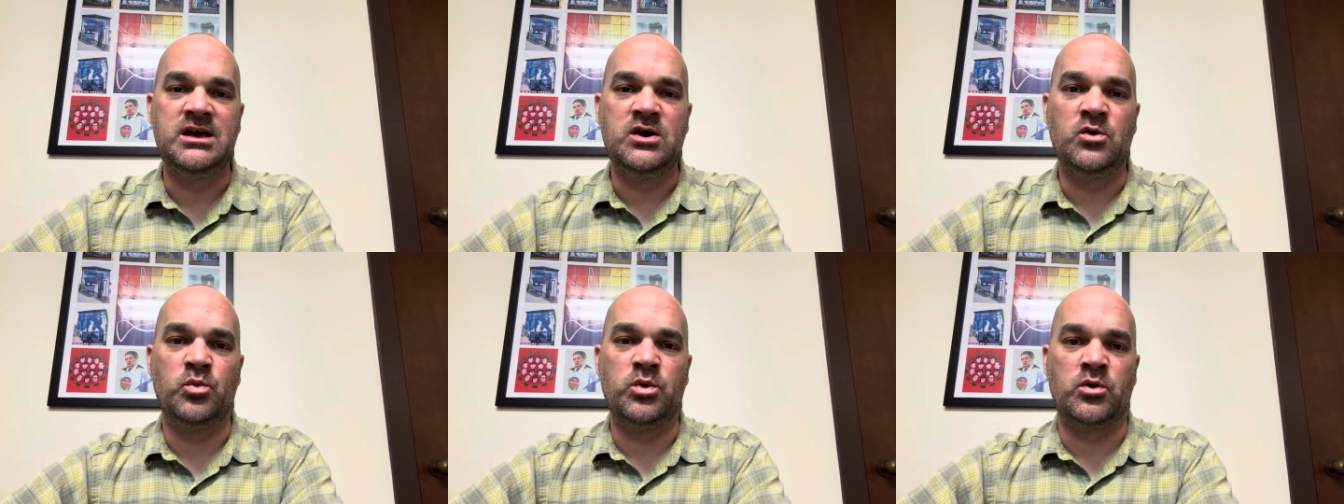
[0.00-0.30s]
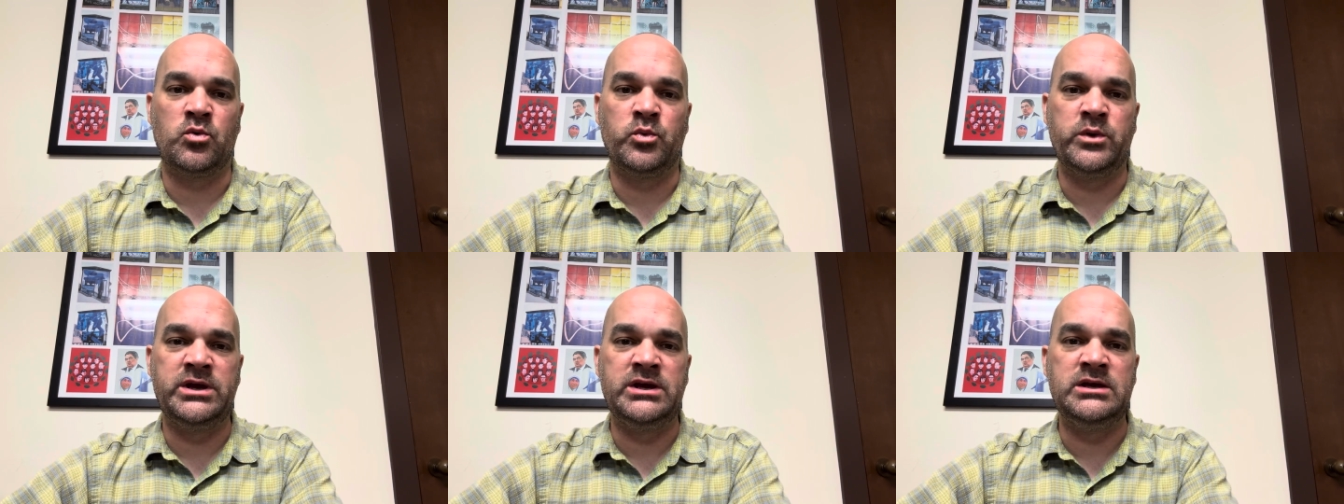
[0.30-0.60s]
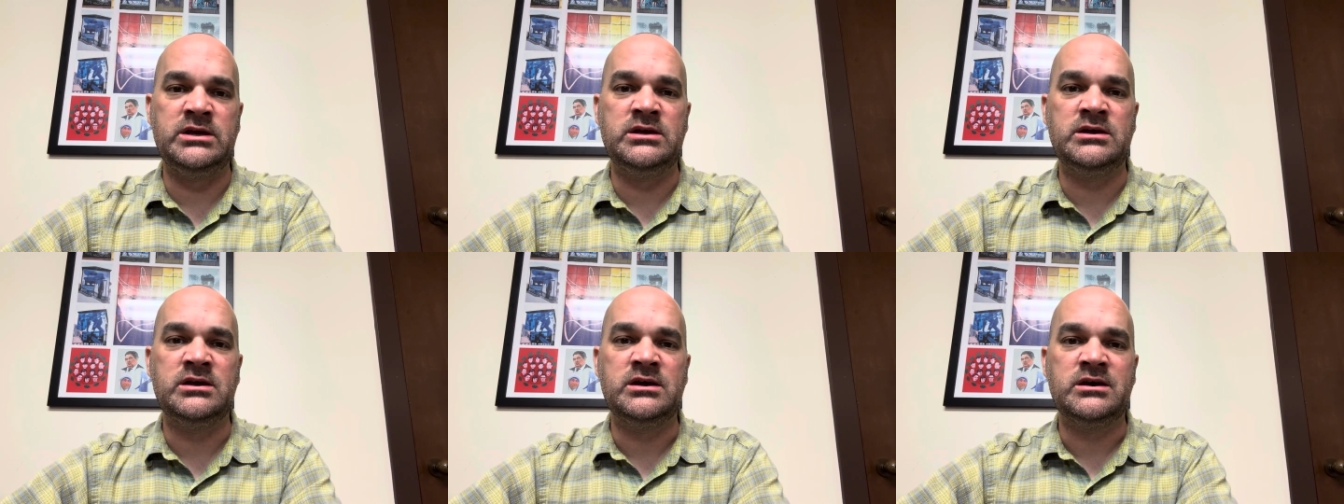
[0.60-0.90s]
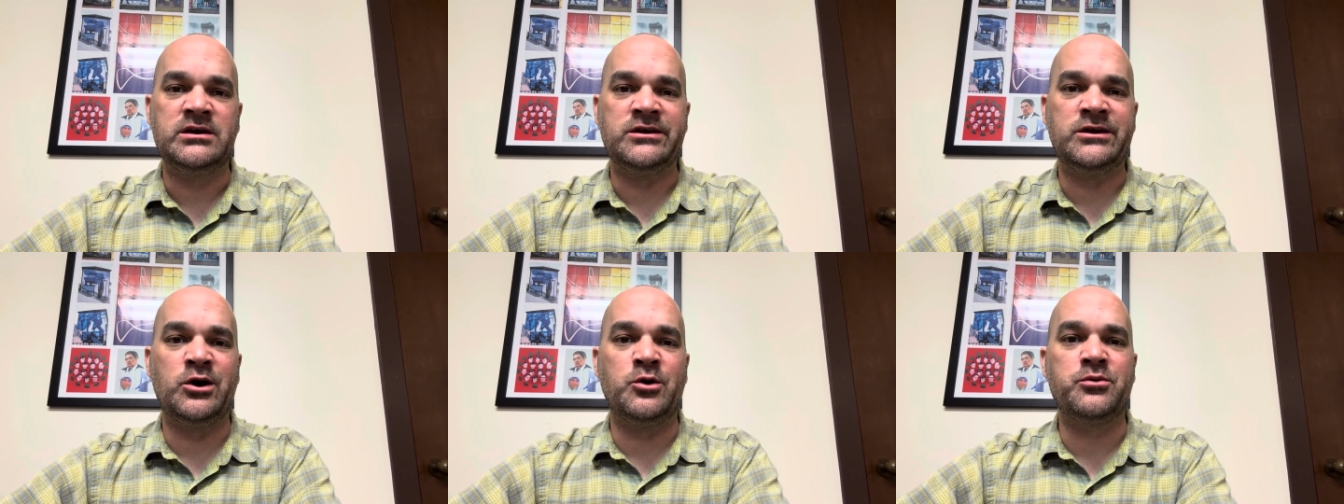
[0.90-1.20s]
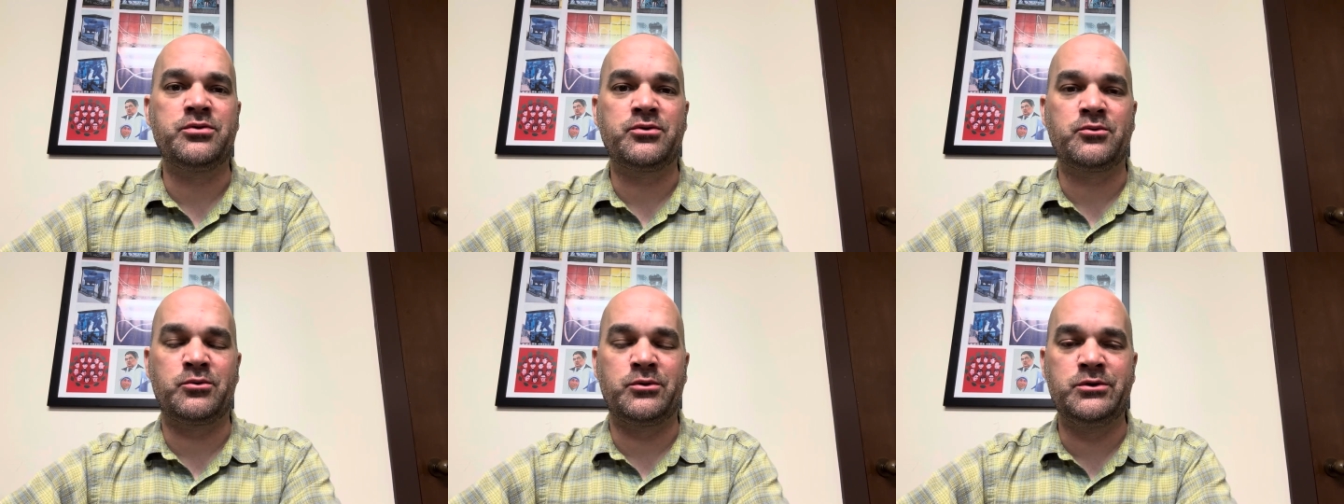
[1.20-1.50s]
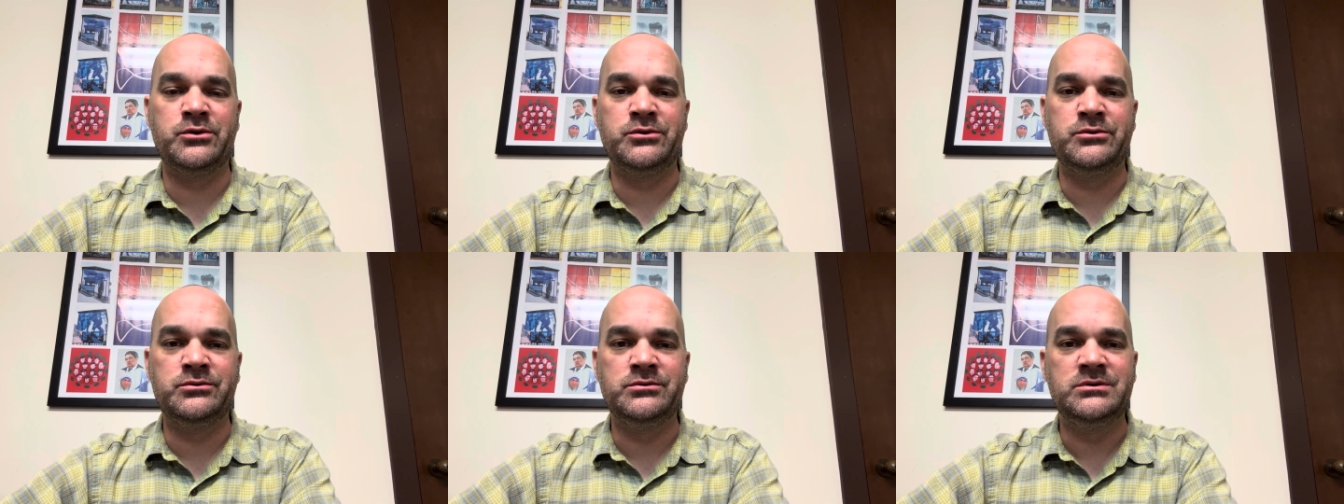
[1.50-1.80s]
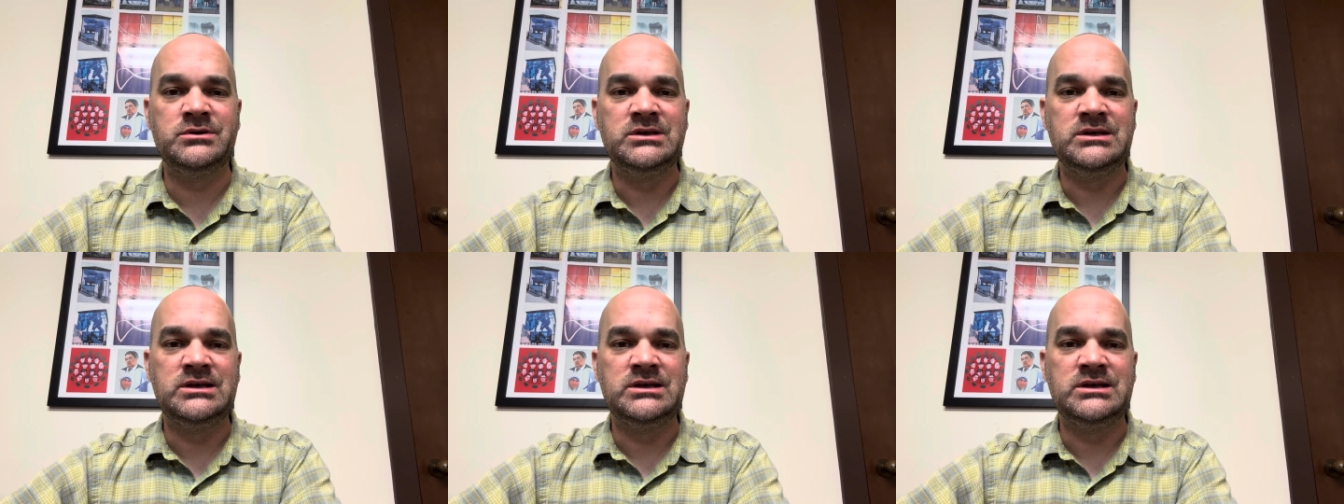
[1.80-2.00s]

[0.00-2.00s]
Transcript: where we go through